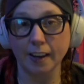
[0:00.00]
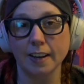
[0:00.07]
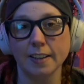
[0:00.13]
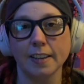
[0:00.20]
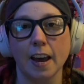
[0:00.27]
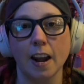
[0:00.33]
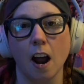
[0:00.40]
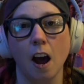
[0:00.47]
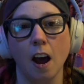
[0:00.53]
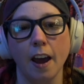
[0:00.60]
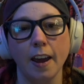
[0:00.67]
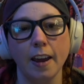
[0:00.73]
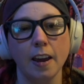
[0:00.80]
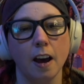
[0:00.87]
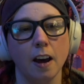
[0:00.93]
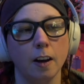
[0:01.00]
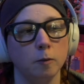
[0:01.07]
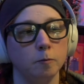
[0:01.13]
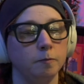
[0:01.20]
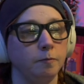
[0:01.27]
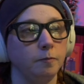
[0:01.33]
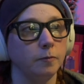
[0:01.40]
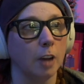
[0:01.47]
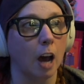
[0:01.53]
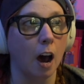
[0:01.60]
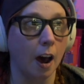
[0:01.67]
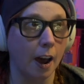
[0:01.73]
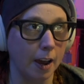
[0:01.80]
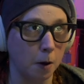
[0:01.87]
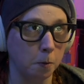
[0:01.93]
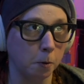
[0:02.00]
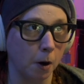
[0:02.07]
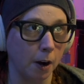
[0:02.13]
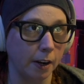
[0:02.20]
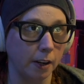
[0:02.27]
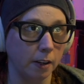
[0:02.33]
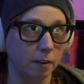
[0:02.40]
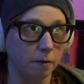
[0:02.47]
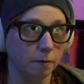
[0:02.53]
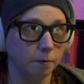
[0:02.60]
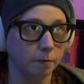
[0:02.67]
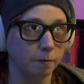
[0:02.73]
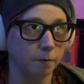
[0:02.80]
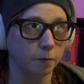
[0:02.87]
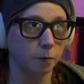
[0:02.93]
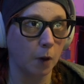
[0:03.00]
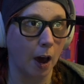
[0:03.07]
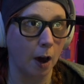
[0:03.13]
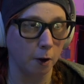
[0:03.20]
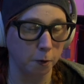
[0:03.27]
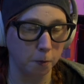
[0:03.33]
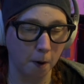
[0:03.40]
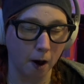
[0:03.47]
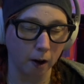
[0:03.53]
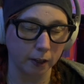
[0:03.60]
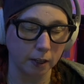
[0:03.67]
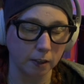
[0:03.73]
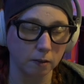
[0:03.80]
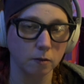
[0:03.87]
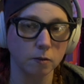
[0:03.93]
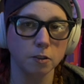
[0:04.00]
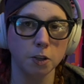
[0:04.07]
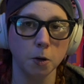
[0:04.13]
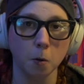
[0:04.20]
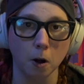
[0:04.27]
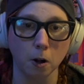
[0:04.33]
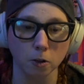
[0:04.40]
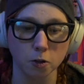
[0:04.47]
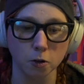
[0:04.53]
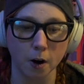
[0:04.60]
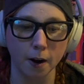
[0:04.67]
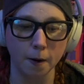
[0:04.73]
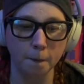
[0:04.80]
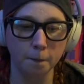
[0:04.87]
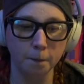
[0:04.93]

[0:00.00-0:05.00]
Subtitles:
I said, I upgraded out of pocket to Ultra.